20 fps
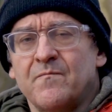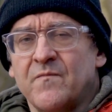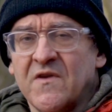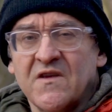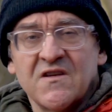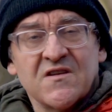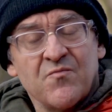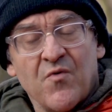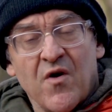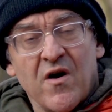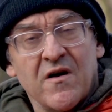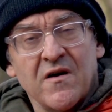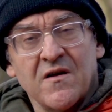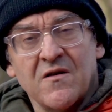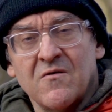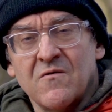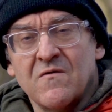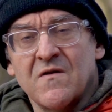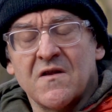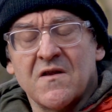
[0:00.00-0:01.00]
inspire
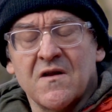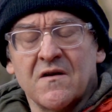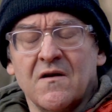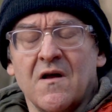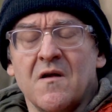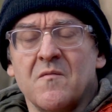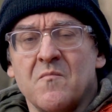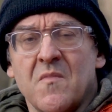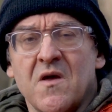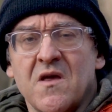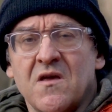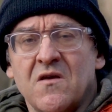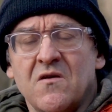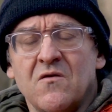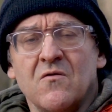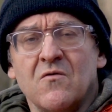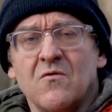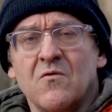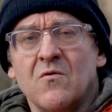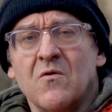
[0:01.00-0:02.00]
you, that can make
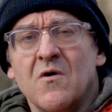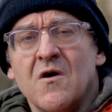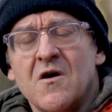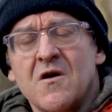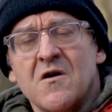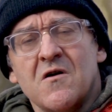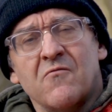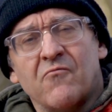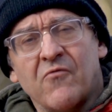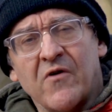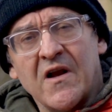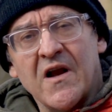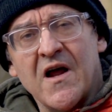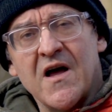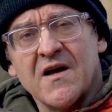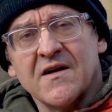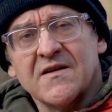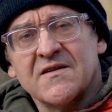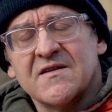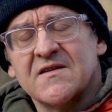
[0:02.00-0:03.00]
you
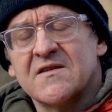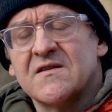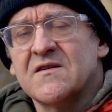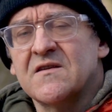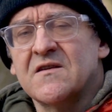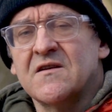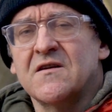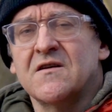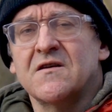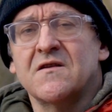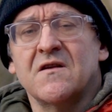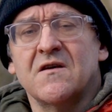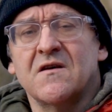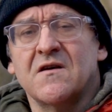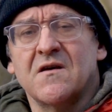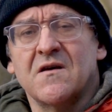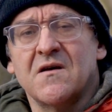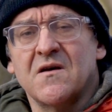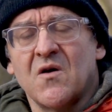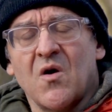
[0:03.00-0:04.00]
relax
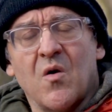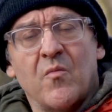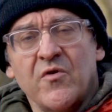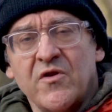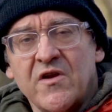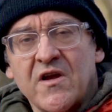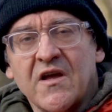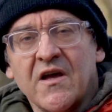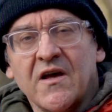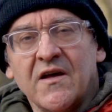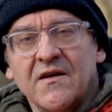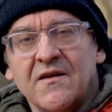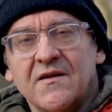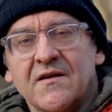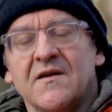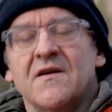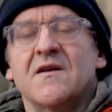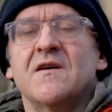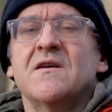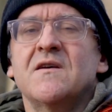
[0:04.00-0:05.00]
and
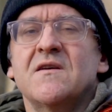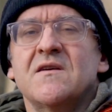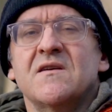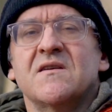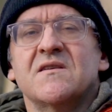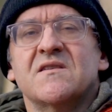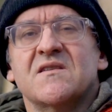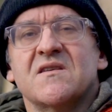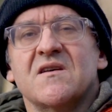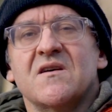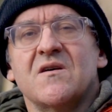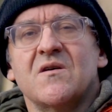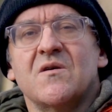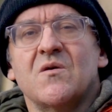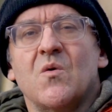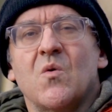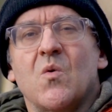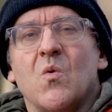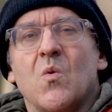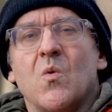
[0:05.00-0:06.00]
communicate.
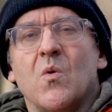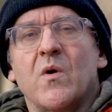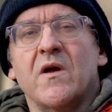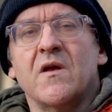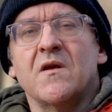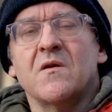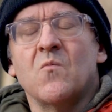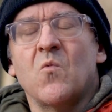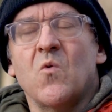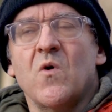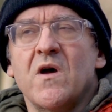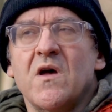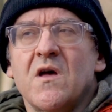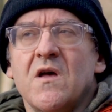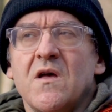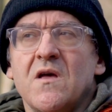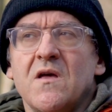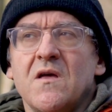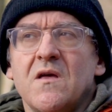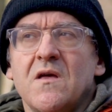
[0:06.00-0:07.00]
So in a
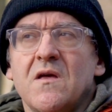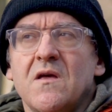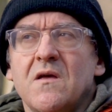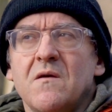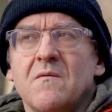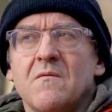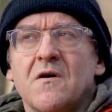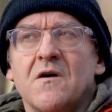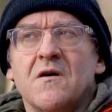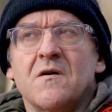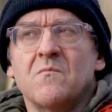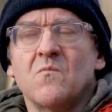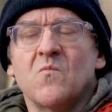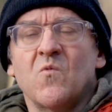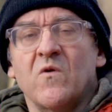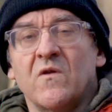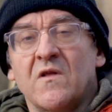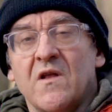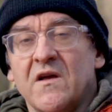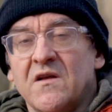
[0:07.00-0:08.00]
way,
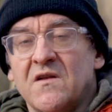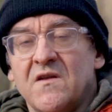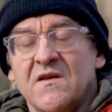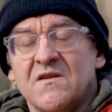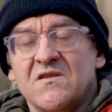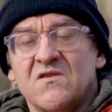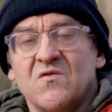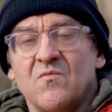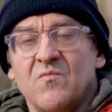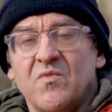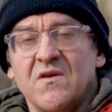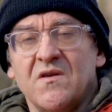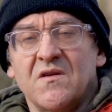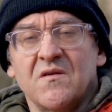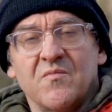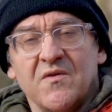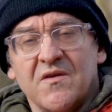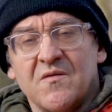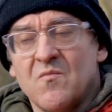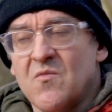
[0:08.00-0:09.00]
would like this to be
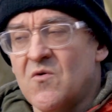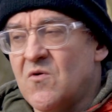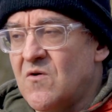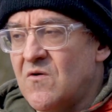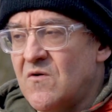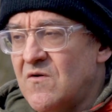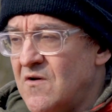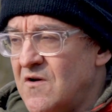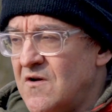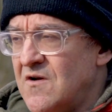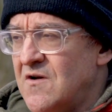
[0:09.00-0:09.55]
a bit more